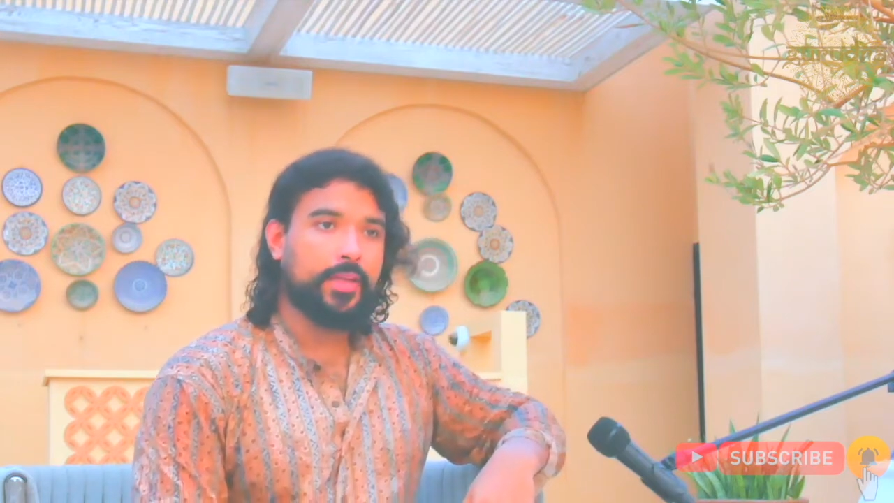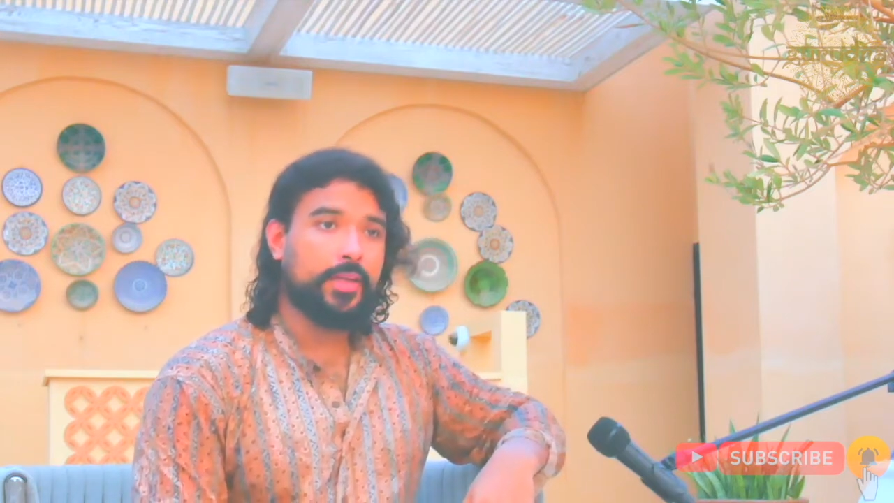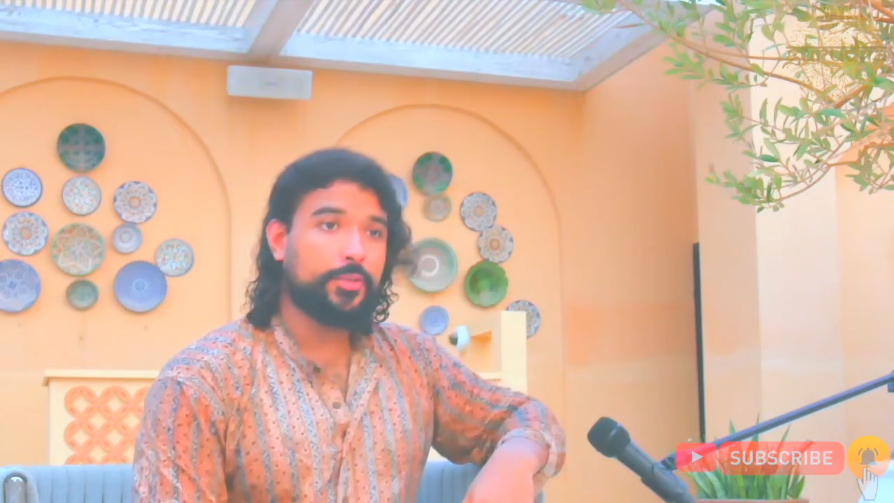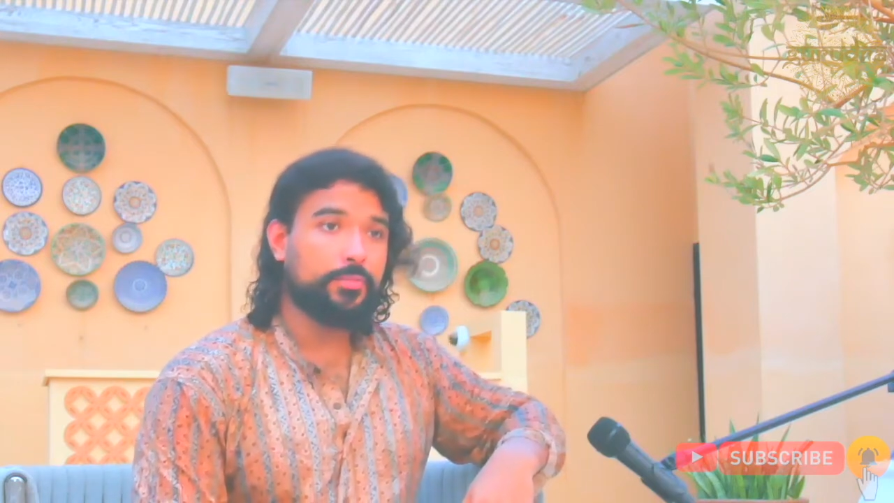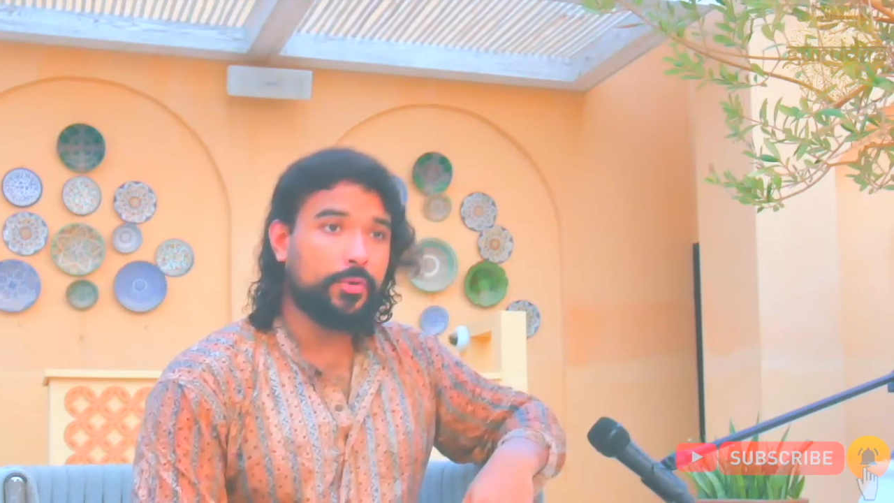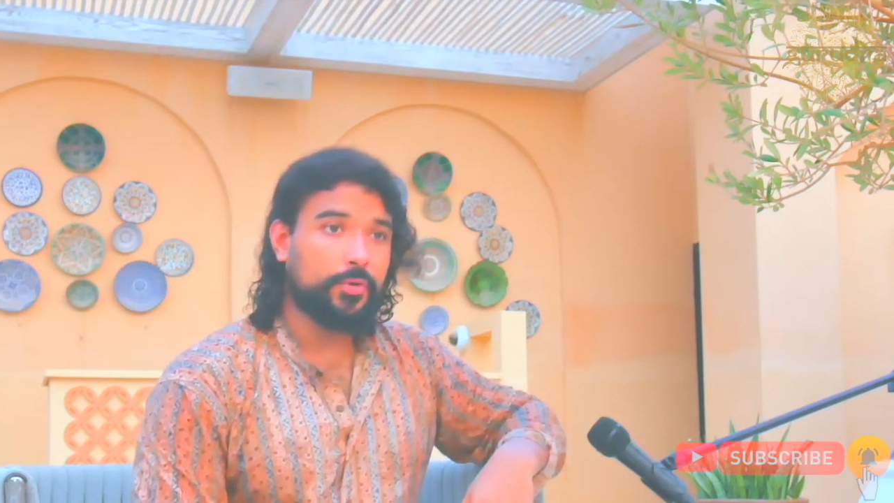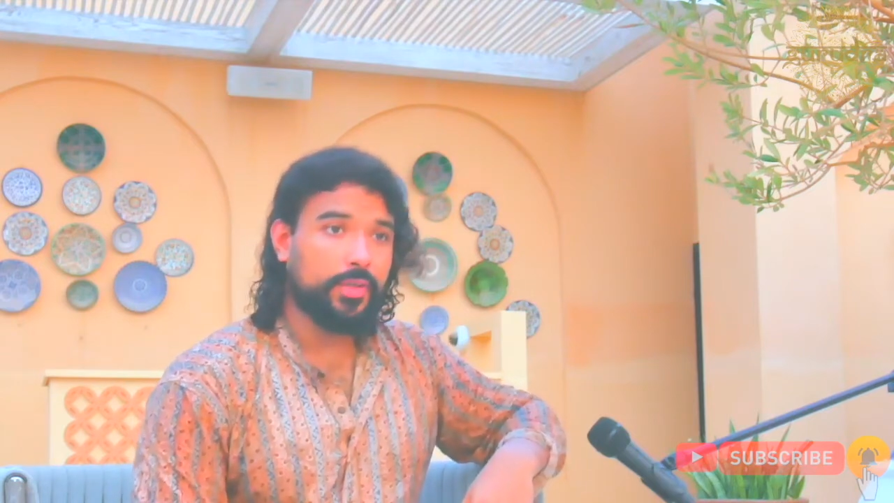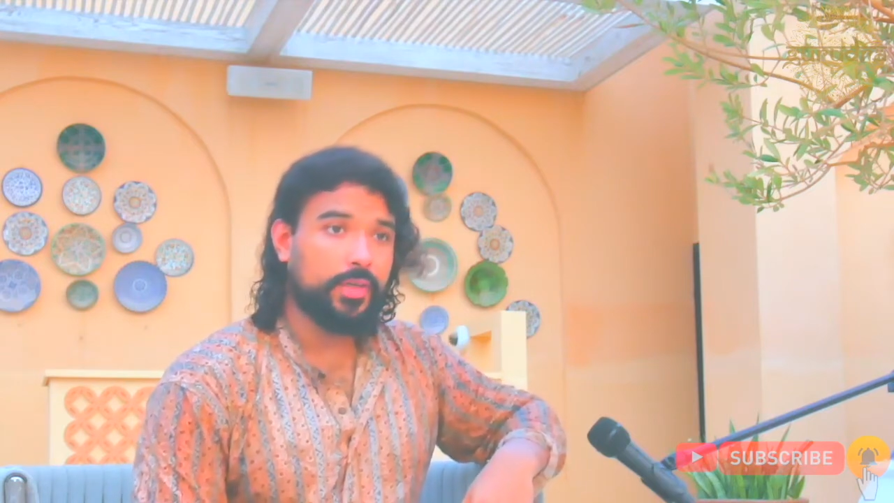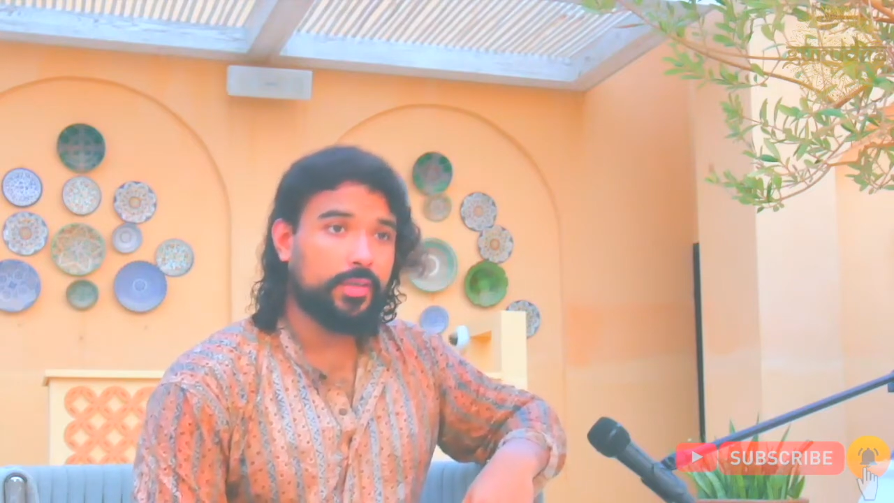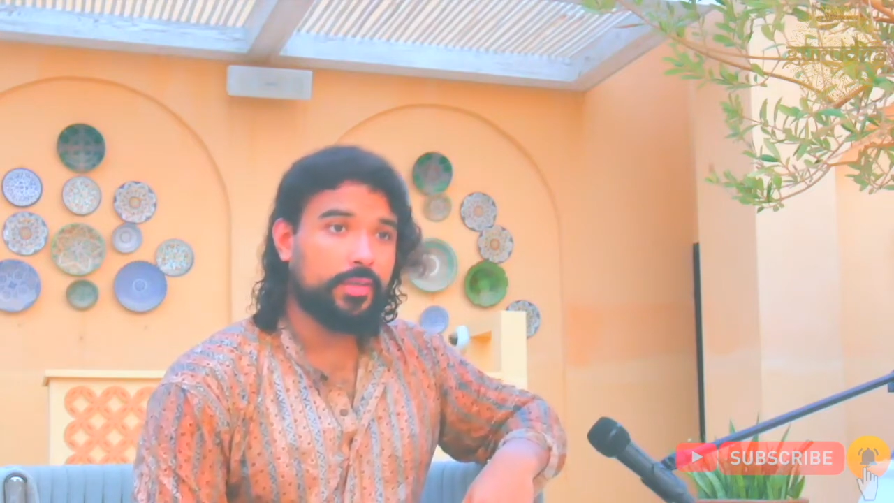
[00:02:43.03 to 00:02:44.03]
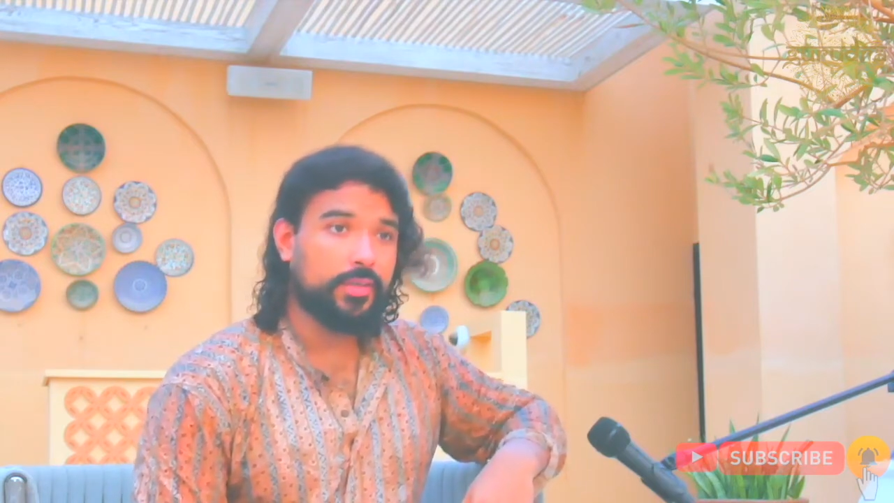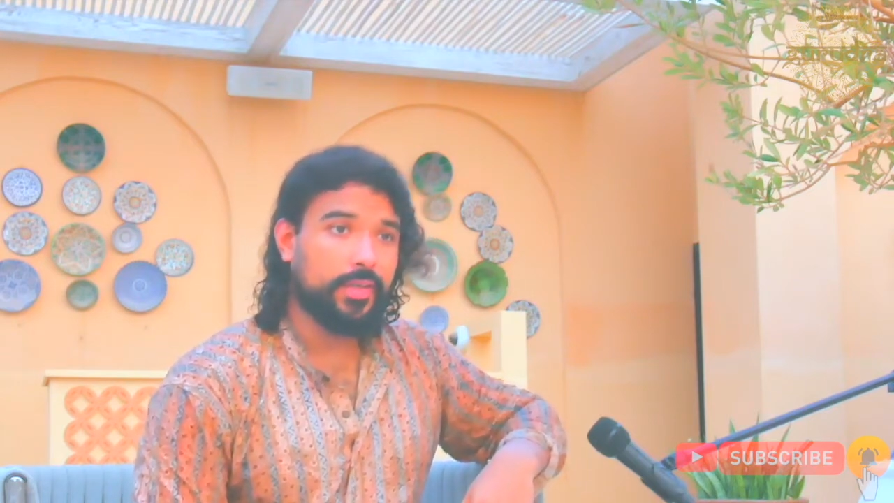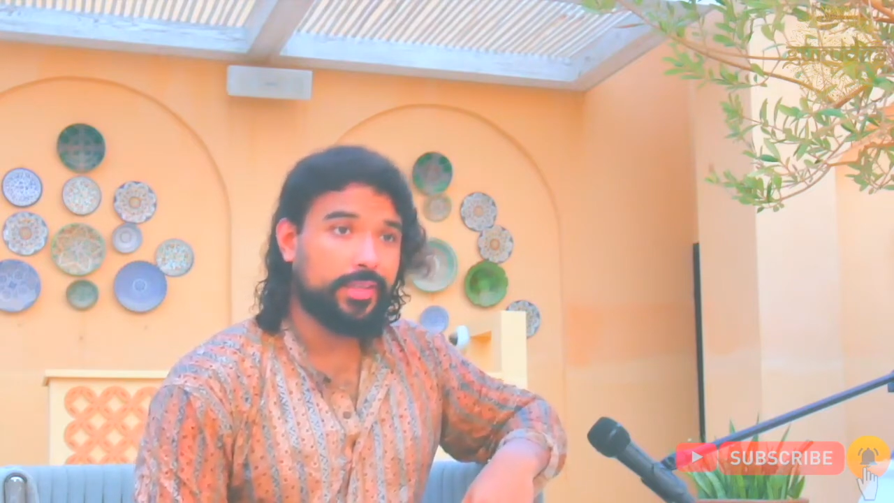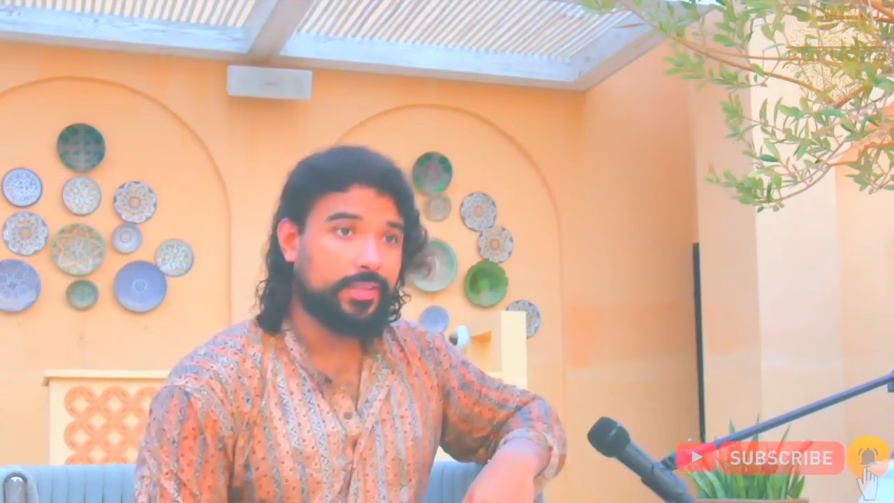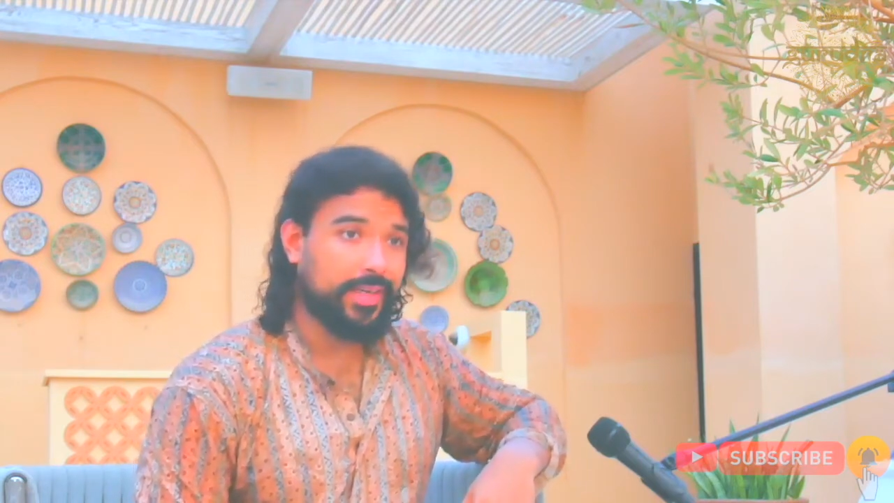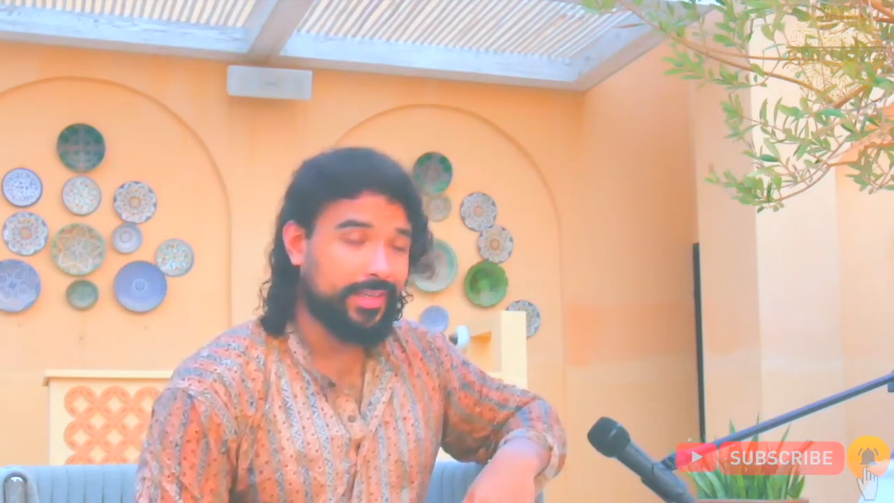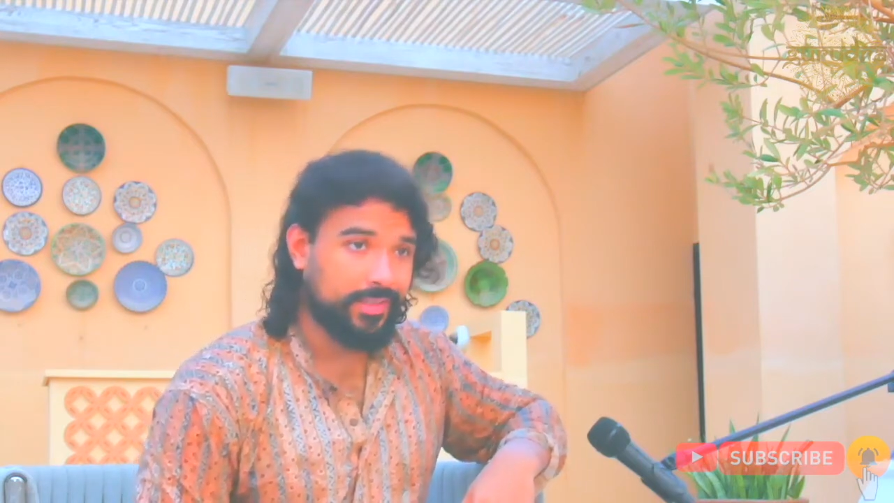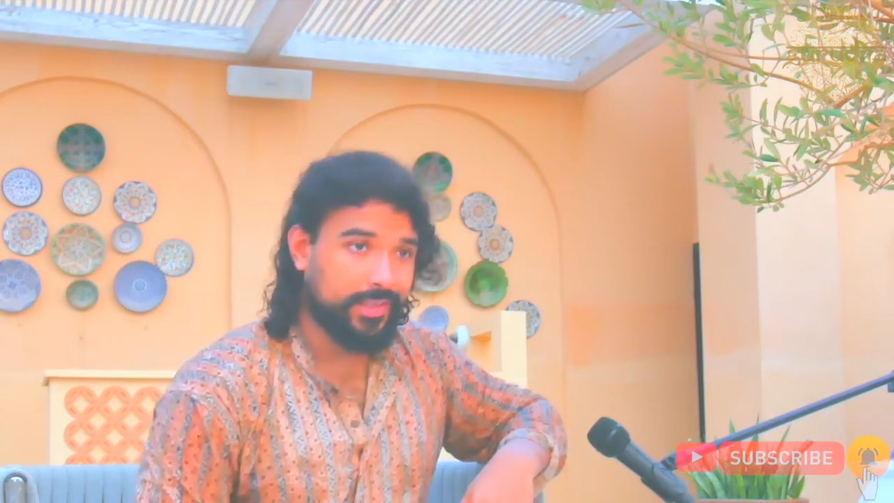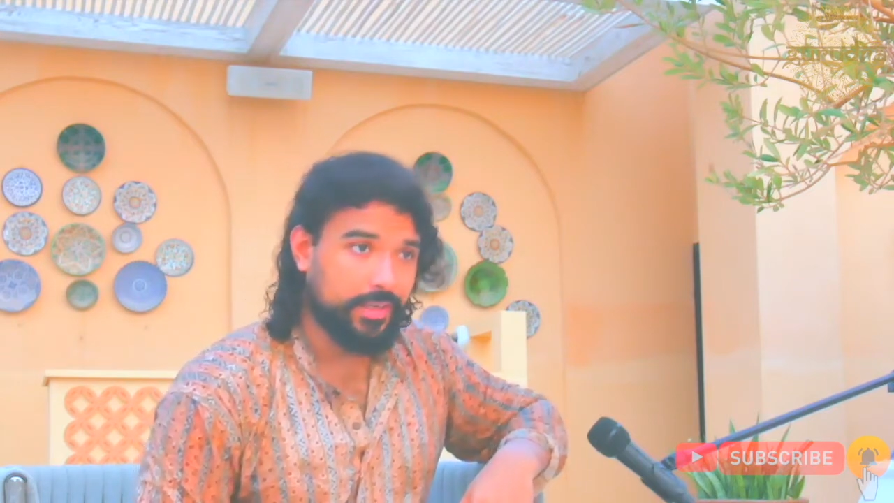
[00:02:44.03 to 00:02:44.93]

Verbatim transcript: and you both are entirely